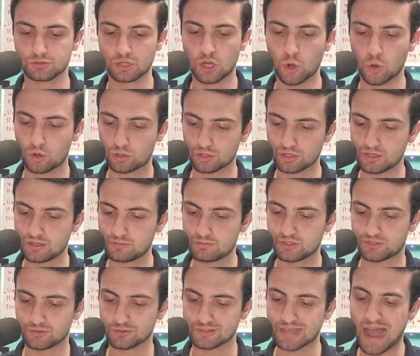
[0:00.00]
Oakland,
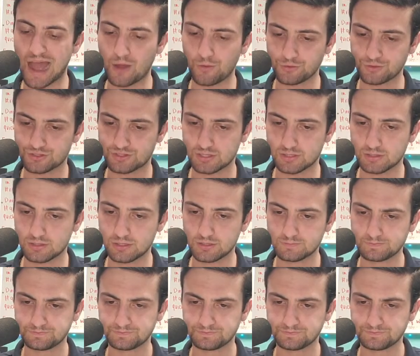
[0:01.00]
Mr. Townsend.